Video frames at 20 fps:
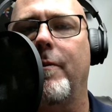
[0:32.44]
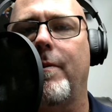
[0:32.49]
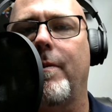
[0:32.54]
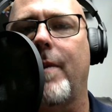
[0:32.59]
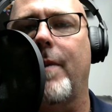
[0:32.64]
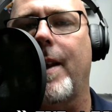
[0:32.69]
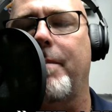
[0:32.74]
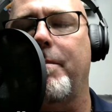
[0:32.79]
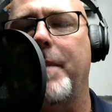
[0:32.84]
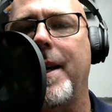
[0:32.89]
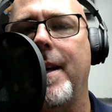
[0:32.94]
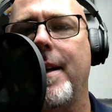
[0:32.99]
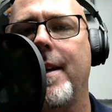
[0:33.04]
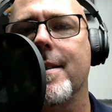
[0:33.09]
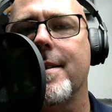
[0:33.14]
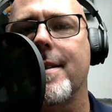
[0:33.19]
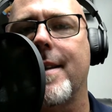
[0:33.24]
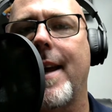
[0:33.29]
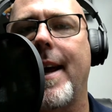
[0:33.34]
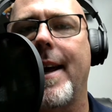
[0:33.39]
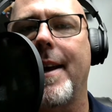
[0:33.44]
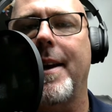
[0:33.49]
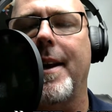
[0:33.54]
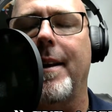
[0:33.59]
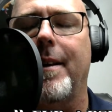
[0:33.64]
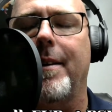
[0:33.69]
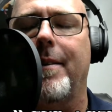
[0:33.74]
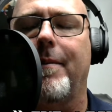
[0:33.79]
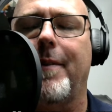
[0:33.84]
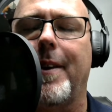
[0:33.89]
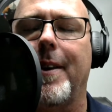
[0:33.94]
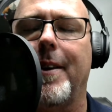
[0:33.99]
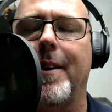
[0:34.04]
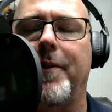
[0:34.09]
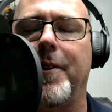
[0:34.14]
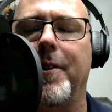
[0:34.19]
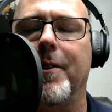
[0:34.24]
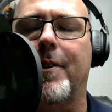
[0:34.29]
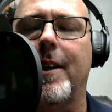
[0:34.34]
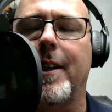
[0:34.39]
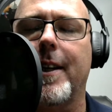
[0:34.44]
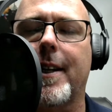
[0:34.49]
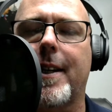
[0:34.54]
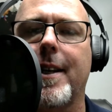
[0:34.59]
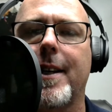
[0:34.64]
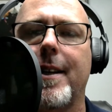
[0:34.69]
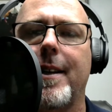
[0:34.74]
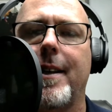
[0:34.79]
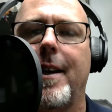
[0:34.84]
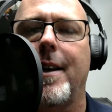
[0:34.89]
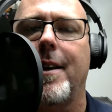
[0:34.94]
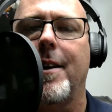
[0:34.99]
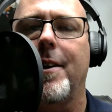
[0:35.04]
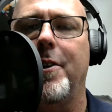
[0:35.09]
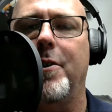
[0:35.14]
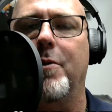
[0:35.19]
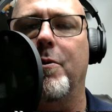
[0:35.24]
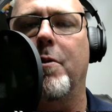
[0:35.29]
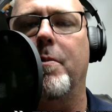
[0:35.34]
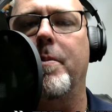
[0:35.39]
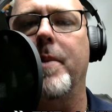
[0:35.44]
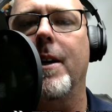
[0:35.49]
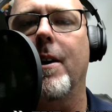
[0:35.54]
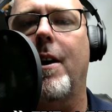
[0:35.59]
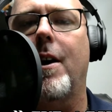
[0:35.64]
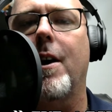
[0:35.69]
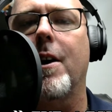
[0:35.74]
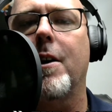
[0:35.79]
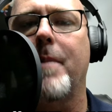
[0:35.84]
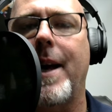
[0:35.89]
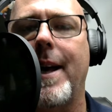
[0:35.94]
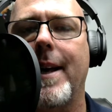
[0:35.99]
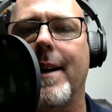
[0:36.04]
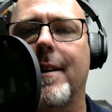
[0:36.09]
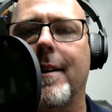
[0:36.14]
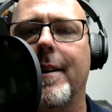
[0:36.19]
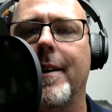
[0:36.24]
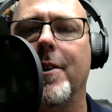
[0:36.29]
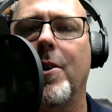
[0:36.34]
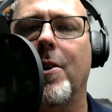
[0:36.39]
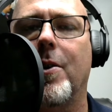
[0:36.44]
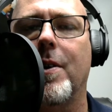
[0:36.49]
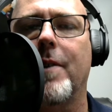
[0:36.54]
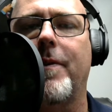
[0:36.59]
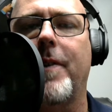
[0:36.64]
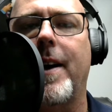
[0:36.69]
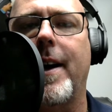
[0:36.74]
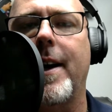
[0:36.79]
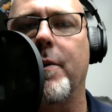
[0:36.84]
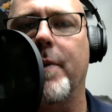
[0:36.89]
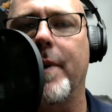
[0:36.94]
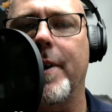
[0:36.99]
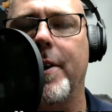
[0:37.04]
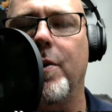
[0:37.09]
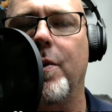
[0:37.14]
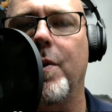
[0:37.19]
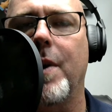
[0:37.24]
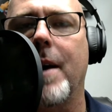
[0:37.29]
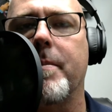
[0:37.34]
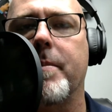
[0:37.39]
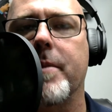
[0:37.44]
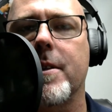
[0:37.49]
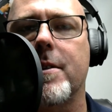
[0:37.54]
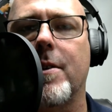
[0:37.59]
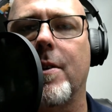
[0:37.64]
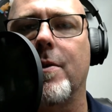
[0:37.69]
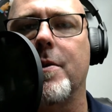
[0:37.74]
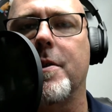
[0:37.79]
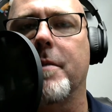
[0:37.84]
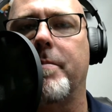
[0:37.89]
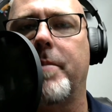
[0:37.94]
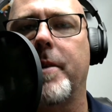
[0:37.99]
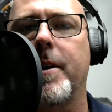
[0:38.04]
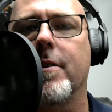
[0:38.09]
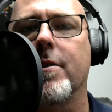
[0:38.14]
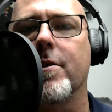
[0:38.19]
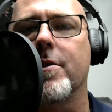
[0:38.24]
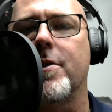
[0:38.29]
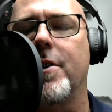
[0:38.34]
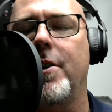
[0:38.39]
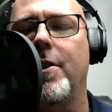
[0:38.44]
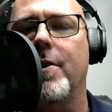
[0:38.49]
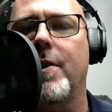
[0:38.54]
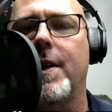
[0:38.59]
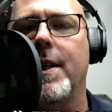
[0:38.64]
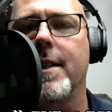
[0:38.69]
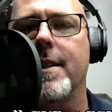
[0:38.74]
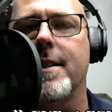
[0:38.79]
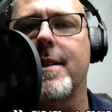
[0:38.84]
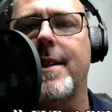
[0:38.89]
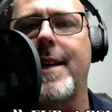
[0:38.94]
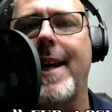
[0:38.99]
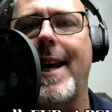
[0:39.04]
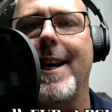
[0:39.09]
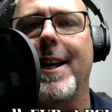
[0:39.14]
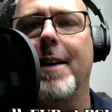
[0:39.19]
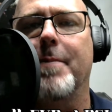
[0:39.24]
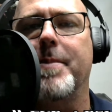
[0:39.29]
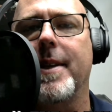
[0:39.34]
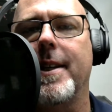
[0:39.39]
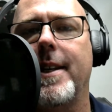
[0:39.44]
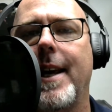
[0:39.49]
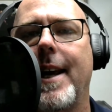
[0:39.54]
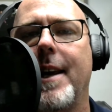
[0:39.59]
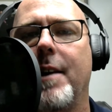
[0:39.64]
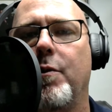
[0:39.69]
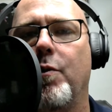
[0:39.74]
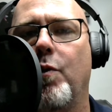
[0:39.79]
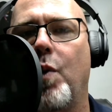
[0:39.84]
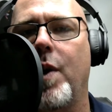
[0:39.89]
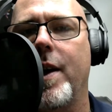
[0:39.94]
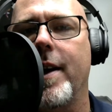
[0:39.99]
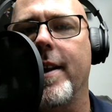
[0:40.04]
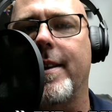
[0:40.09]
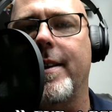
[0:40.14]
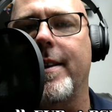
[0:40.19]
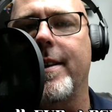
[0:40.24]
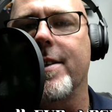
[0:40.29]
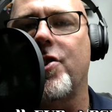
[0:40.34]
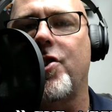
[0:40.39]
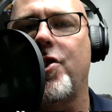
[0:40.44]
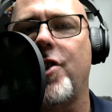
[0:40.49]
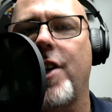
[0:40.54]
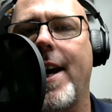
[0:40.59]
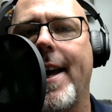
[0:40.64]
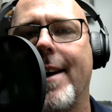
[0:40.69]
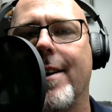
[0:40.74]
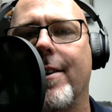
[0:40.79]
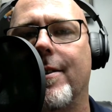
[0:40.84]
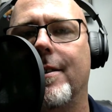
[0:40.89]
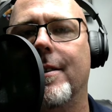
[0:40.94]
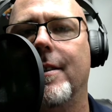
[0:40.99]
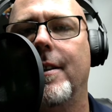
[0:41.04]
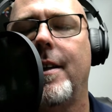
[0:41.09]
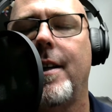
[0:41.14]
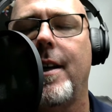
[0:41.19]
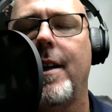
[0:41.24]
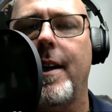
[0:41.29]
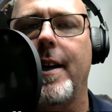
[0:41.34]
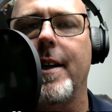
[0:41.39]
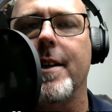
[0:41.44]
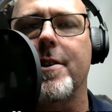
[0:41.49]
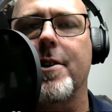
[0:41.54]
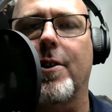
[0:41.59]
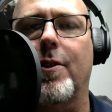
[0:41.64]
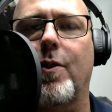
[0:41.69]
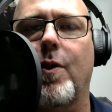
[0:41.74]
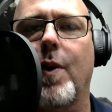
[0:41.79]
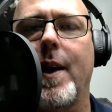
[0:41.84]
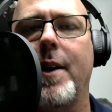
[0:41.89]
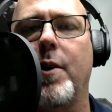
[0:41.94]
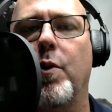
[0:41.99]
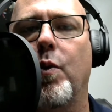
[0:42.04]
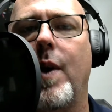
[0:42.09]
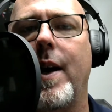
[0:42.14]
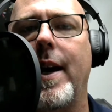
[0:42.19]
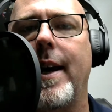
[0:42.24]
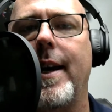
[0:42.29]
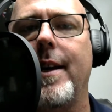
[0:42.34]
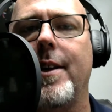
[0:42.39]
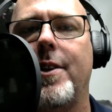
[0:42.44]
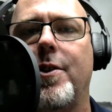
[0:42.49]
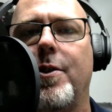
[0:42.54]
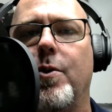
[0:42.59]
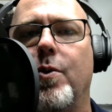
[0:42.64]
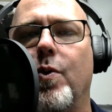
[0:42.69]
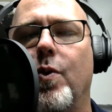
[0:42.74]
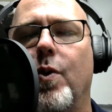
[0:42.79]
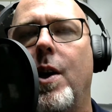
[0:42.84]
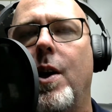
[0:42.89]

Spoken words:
means that if you click it, you will be automatically notified when new episodes appear so you can stay up to date with this channel. It's a great way to